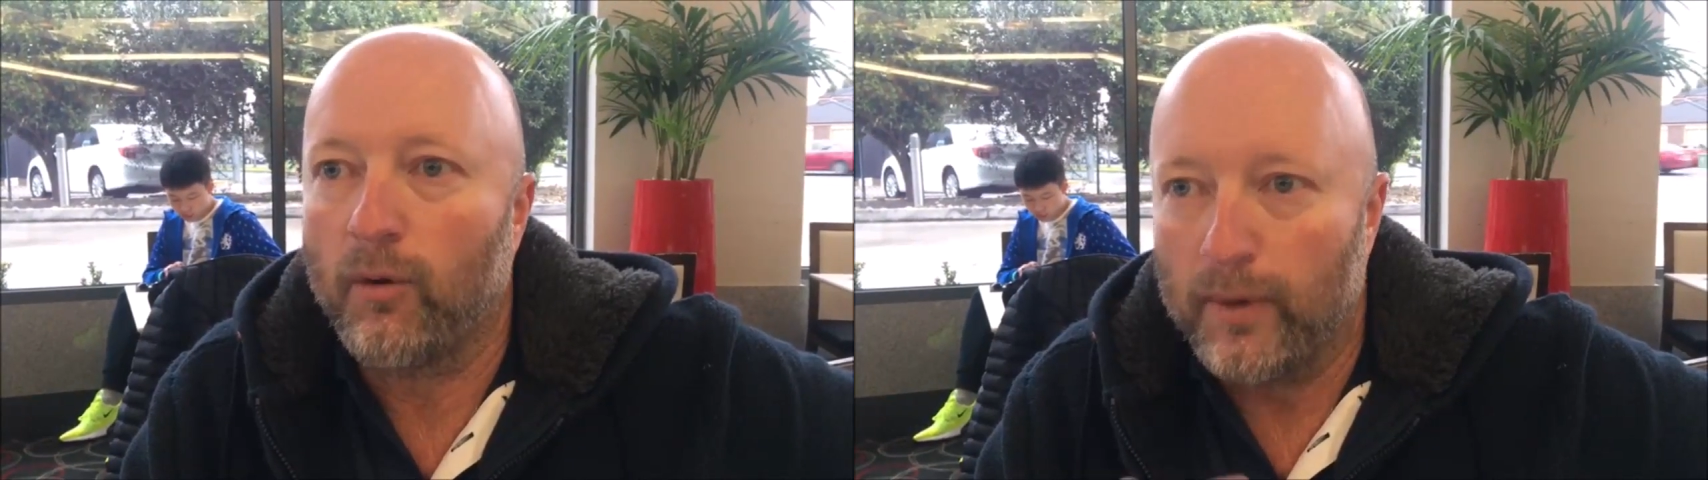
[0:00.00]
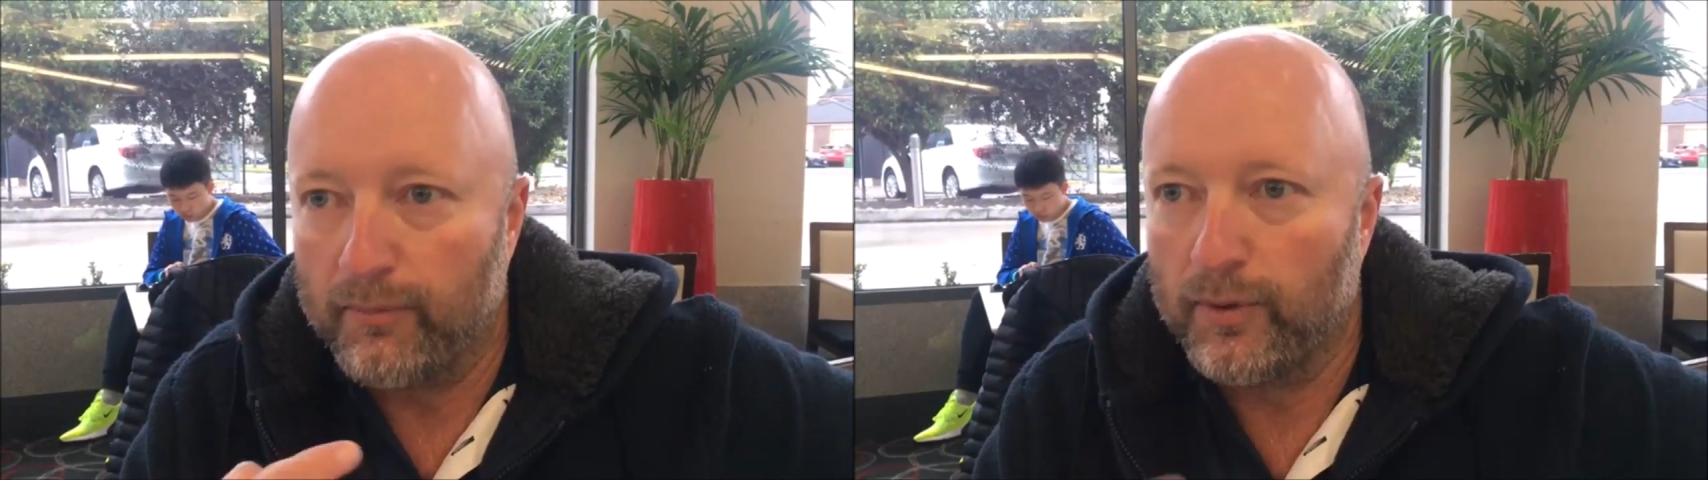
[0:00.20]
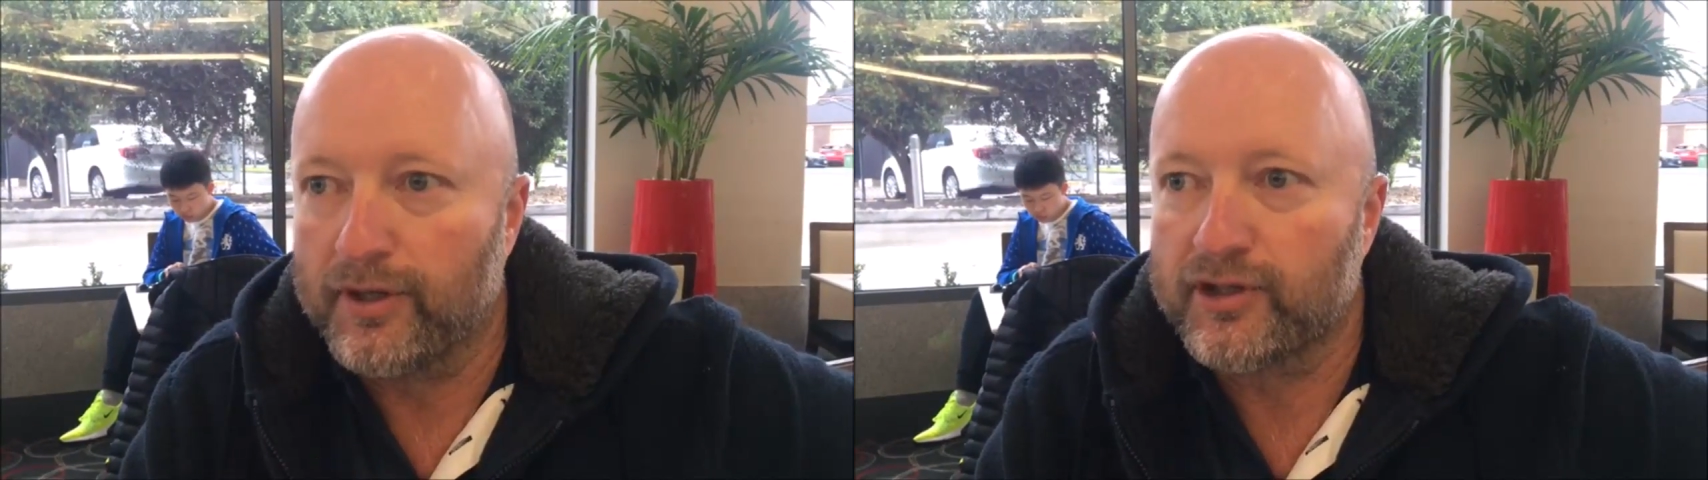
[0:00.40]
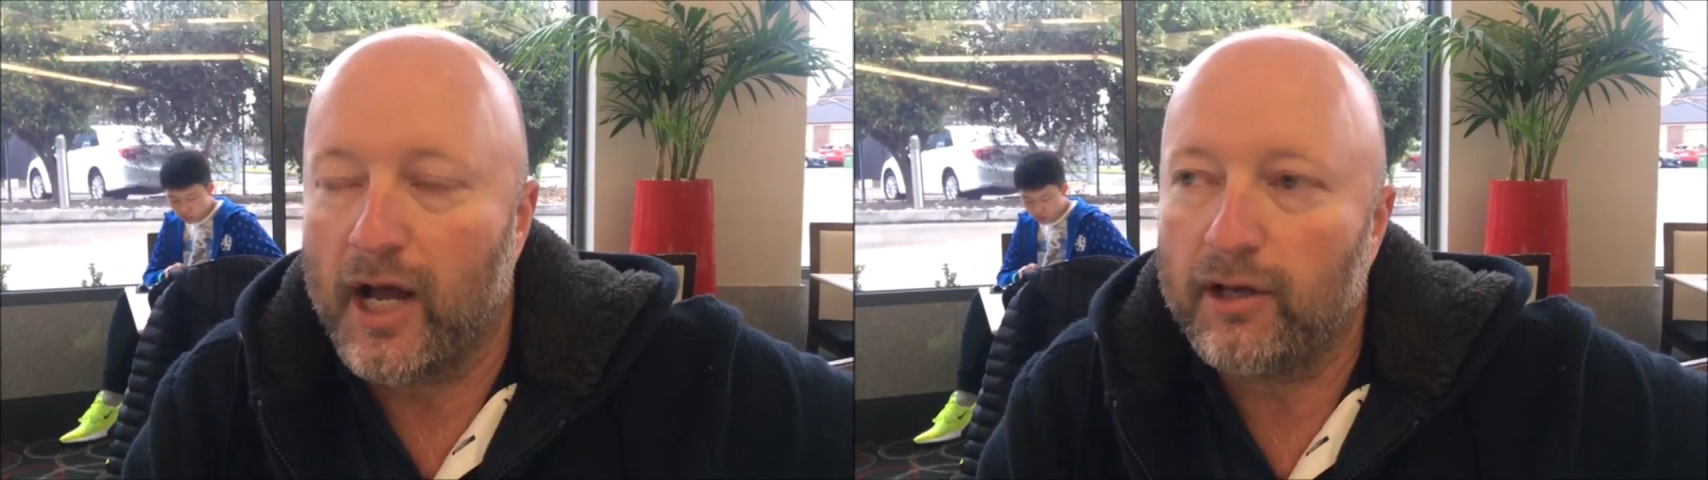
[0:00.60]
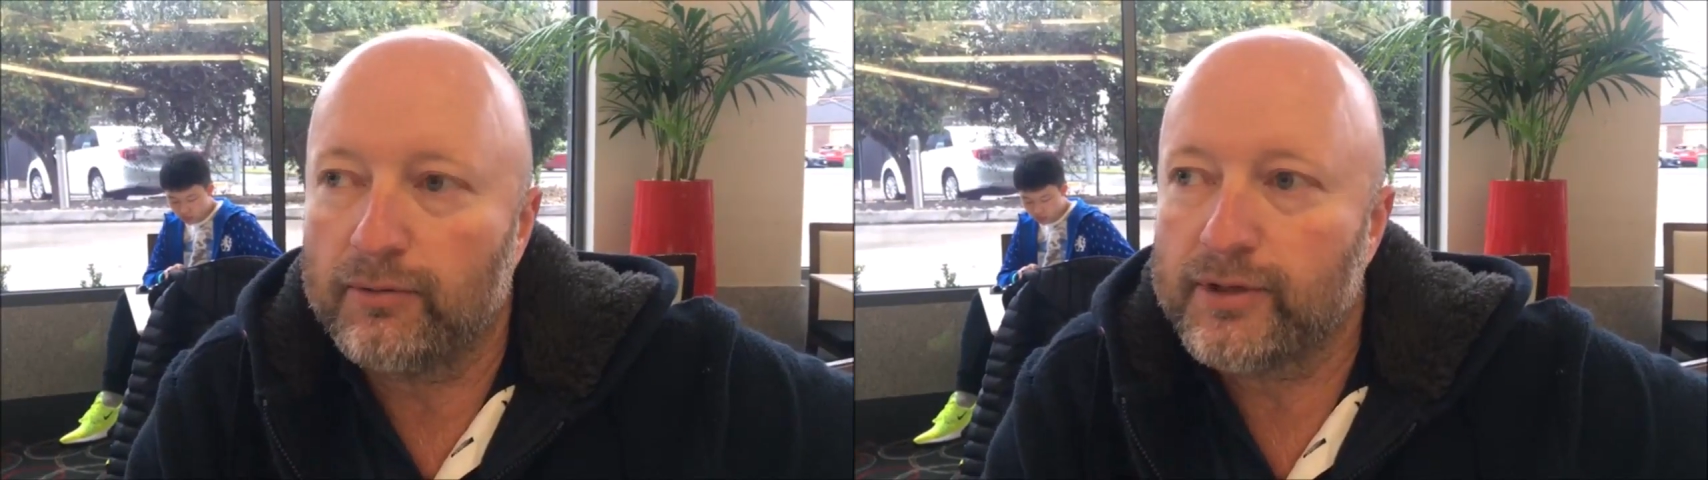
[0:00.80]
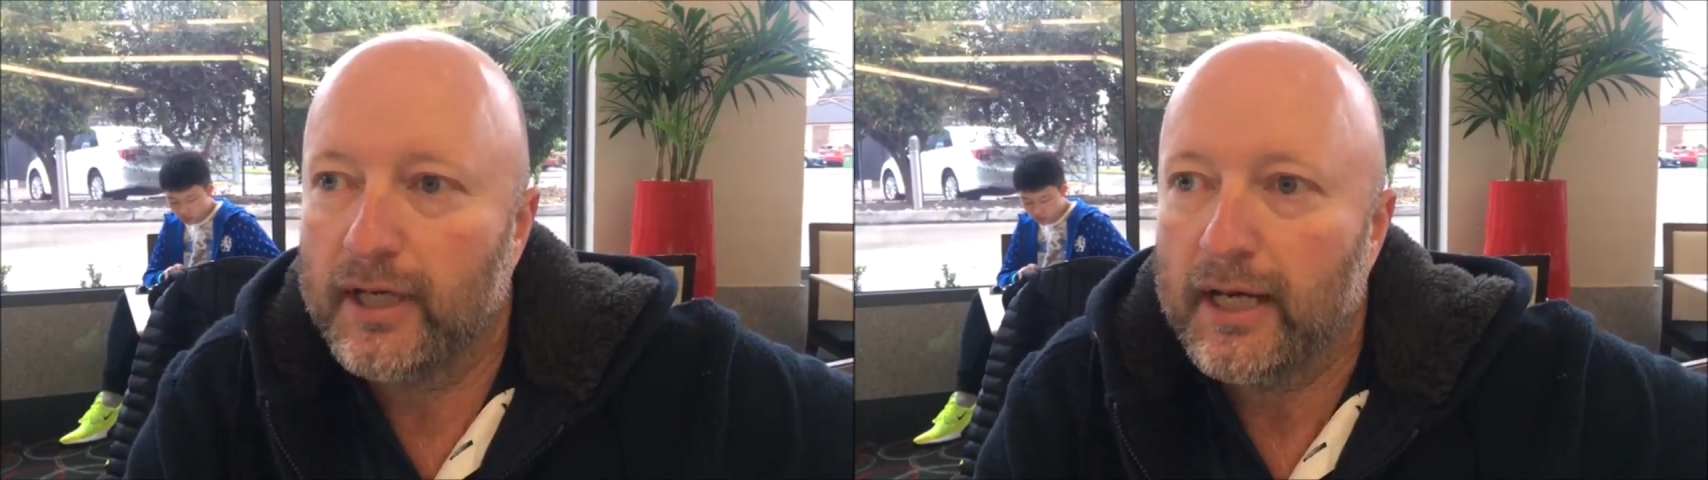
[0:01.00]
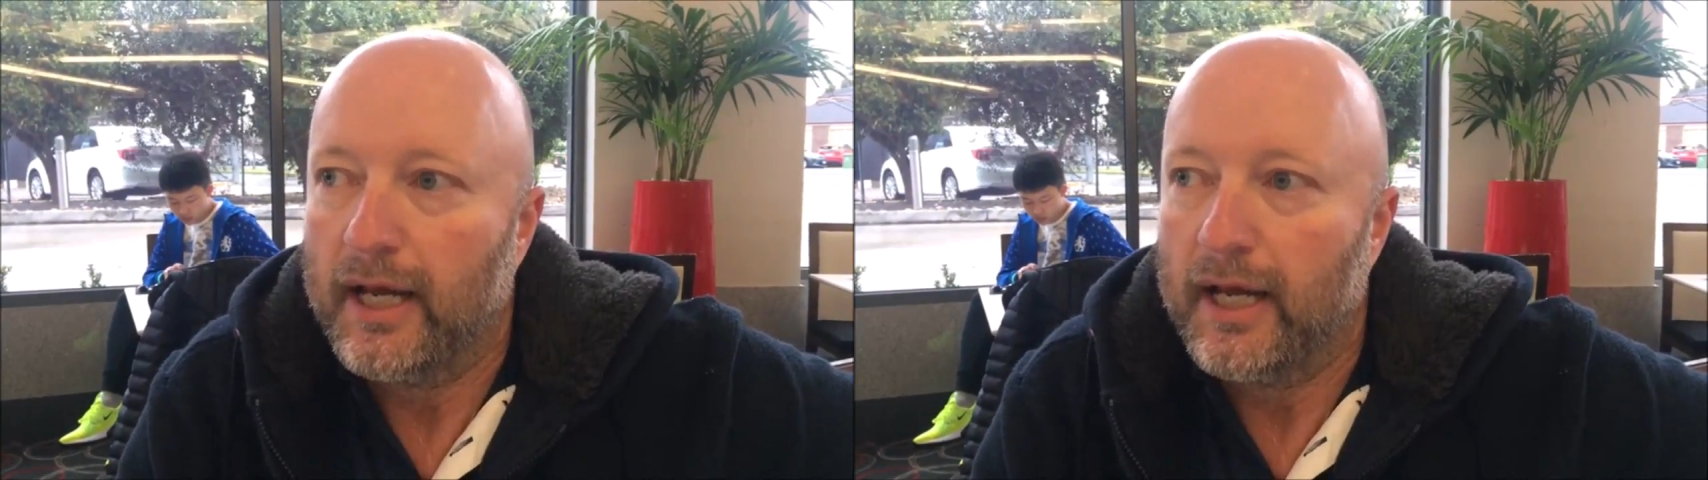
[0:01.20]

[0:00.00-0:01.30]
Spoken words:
With the sales.